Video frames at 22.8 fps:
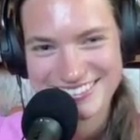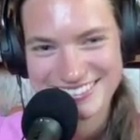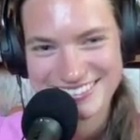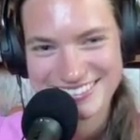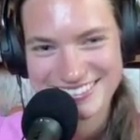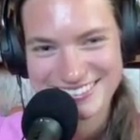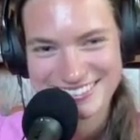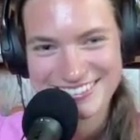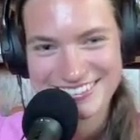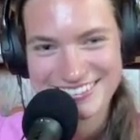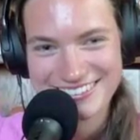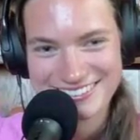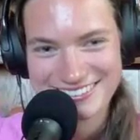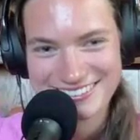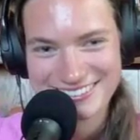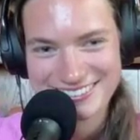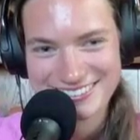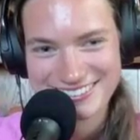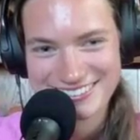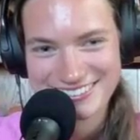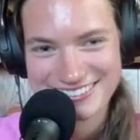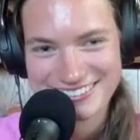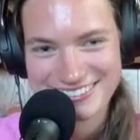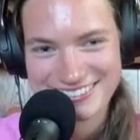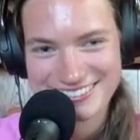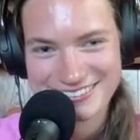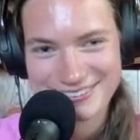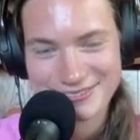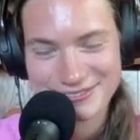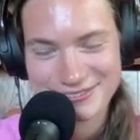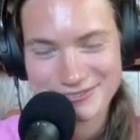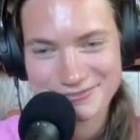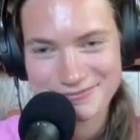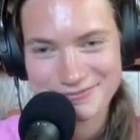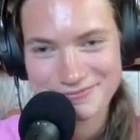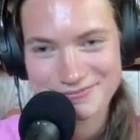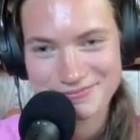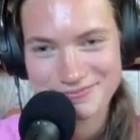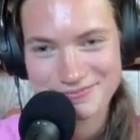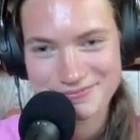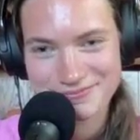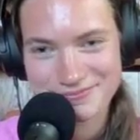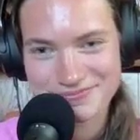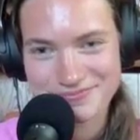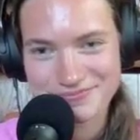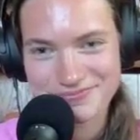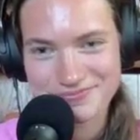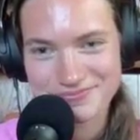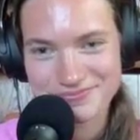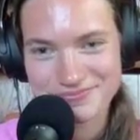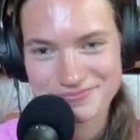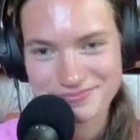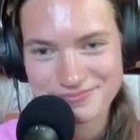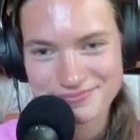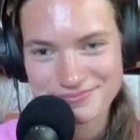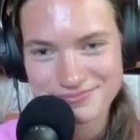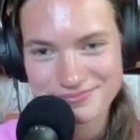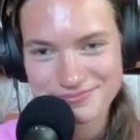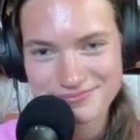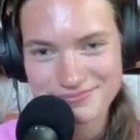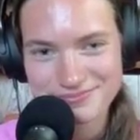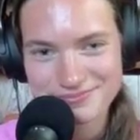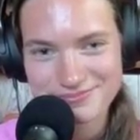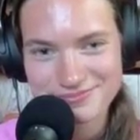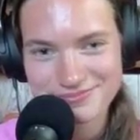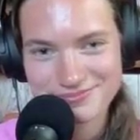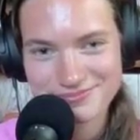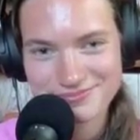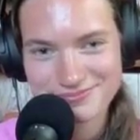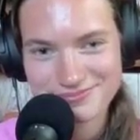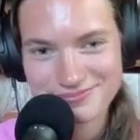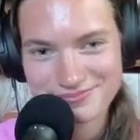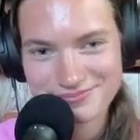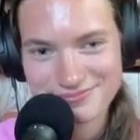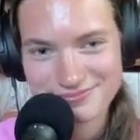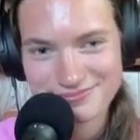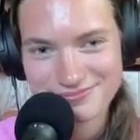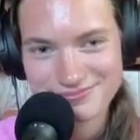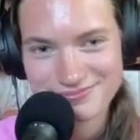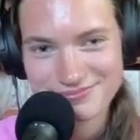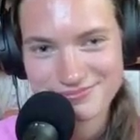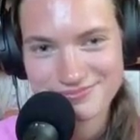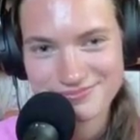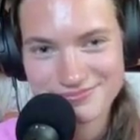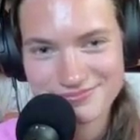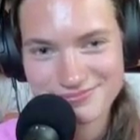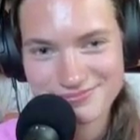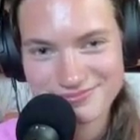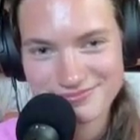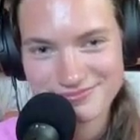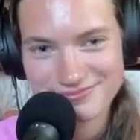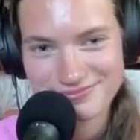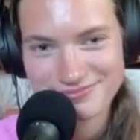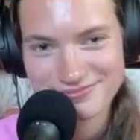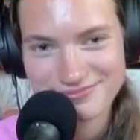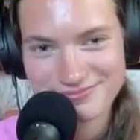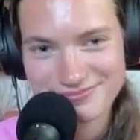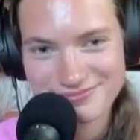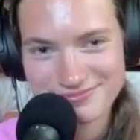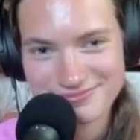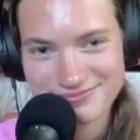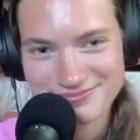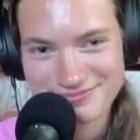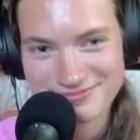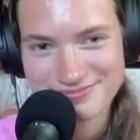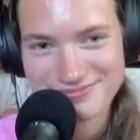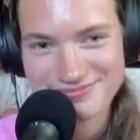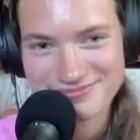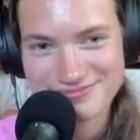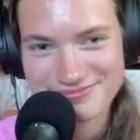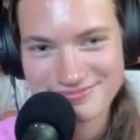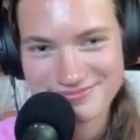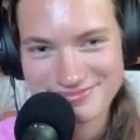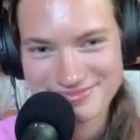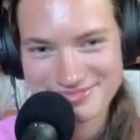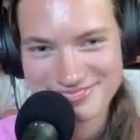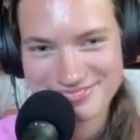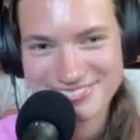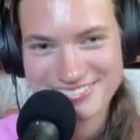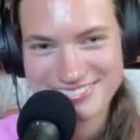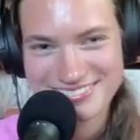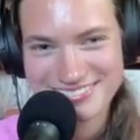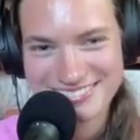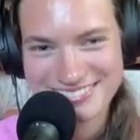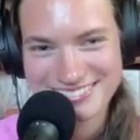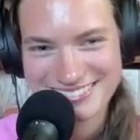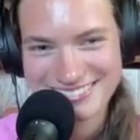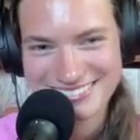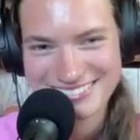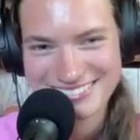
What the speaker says: No words are spoken by the person on screen.